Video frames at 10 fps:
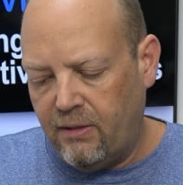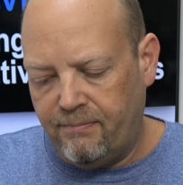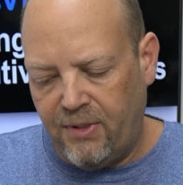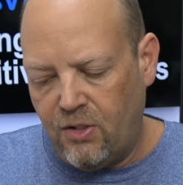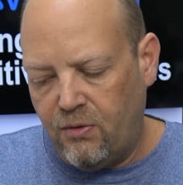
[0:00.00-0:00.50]

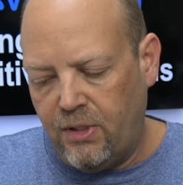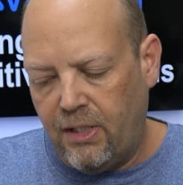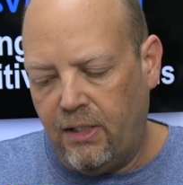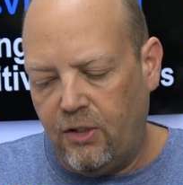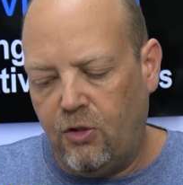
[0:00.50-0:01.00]
you know,
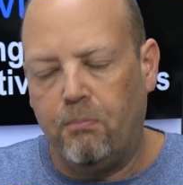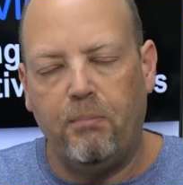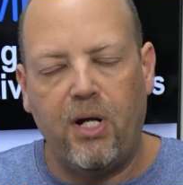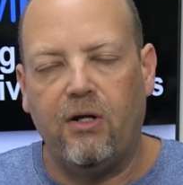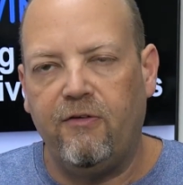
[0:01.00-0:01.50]
and you can
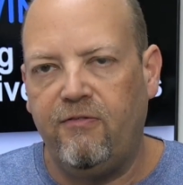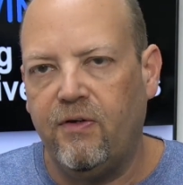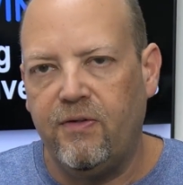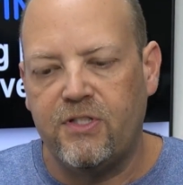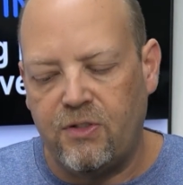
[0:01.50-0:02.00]
barely feel
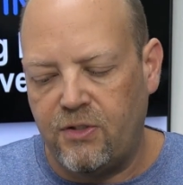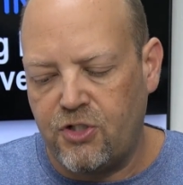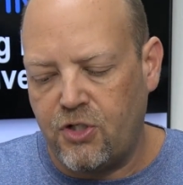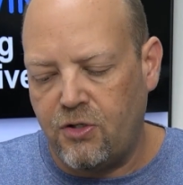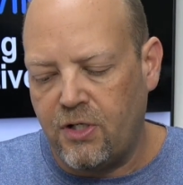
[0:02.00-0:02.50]
this on the
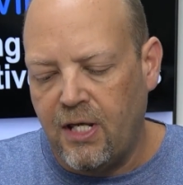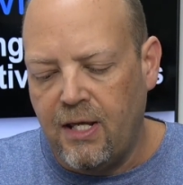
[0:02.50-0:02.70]
shirt.